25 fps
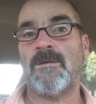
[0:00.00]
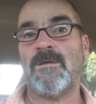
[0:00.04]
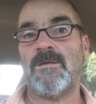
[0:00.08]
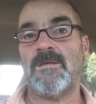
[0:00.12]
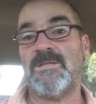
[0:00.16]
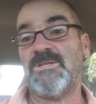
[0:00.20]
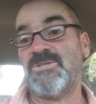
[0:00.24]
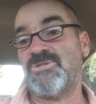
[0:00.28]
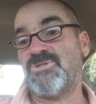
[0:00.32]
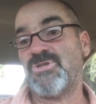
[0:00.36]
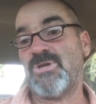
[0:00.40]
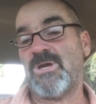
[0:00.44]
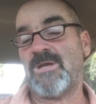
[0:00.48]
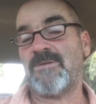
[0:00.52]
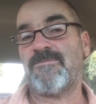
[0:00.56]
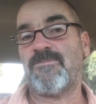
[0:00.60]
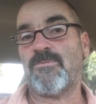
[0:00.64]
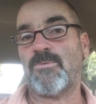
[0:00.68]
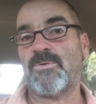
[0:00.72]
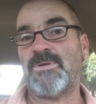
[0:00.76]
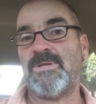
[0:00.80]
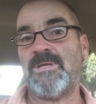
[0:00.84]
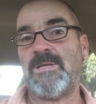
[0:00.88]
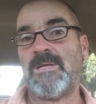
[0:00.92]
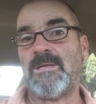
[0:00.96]
At least John
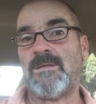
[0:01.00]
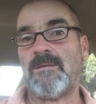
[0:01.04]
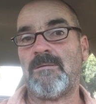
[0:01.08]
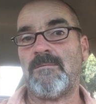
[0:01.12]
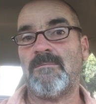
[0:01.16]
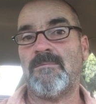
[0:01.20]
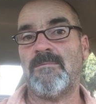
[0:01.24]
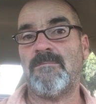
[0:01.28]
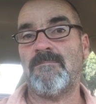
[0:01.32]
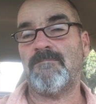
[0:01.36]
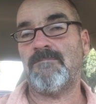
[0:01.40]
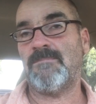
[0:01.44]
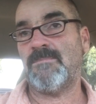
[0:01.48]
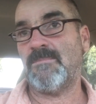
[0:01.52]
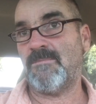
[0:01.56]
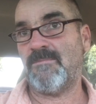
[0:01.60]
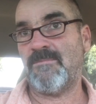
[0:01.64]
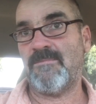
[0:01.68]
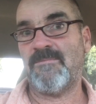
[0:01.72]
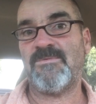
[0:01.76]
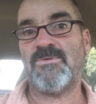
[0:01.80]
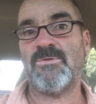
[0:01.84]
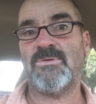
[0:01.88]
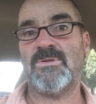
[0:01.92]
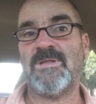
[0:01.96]
14.
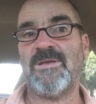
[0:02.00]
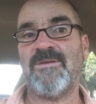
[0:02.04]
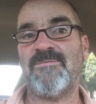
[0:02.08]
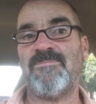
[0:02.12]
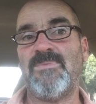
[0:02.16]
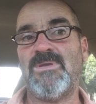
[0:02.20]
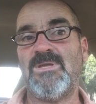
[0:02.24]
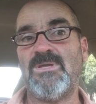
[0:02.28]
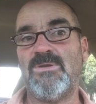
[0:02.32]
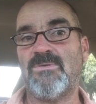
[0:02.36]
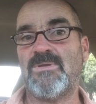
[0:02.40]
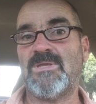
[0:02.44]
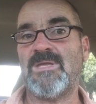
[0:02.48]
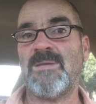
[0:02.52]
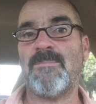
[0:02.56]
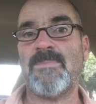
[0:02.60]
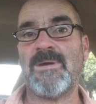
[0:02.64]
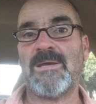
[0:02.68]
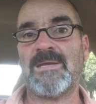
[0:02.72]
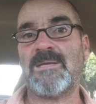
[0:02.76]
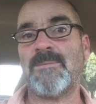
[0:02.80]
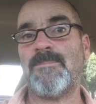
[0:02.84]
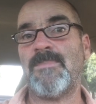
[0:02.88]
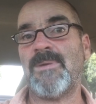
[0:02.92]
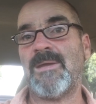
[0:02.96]
If you love me, you keep
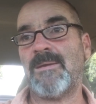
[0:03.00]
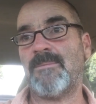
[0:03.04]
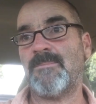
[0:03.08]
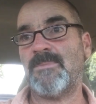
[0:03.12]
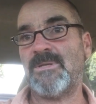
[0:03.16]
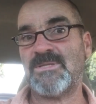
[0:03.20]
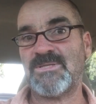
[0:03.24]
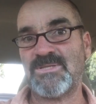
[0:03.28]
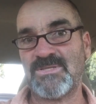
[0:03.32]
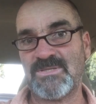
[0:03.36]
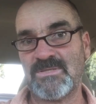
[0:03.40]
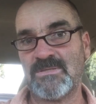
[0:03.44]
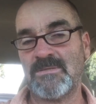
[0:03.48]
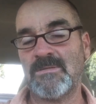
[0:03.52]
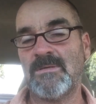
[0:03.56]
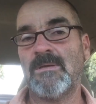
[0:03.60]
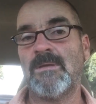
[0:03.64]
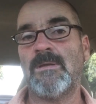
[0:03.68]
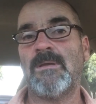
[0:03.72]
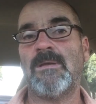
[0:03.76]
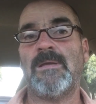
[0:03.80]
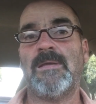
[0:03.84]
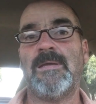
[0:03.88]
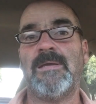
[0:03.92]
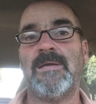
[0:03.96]
my commandments,
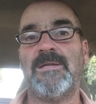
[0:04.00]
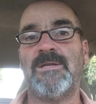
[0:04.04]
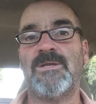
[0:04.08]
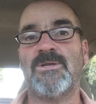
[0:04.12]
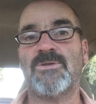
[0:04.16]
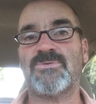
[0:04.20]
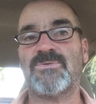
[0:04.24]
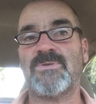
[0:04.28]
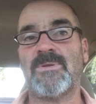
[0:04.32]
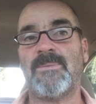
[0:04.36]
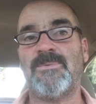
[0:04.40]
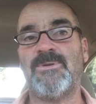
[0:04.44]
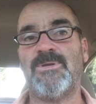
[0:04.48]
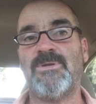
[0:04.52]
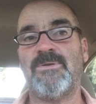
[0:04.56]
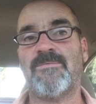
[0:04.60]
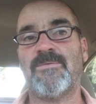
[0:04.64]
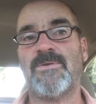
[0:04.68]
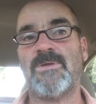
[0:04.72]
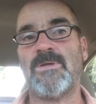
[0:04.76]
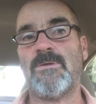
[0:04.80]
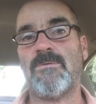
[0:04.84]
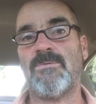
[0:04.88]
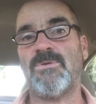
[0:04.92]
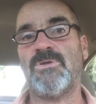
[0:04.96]
and here's what I'm going to do
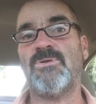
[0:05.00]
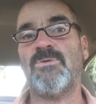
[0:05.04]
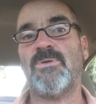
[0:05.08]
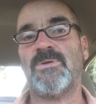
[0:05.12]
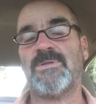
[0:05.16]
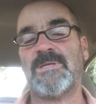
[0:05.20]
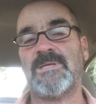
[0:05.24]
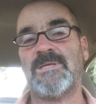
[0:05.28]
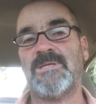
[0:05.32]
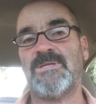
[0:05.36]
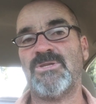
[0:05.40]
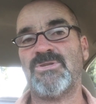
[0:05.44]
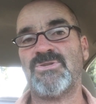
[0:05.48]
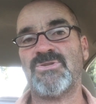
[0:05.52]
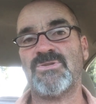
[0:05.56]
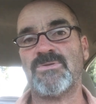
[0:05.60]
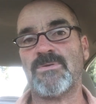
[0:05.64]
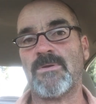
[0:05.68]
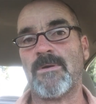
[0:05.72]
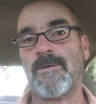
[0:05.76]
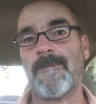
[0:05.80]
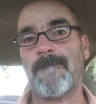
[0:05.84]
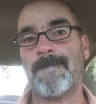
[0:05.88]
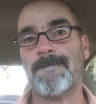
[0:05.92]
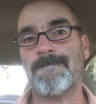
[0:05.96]
for you. You know what the conditions
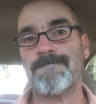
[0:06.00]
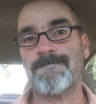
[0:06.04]
are.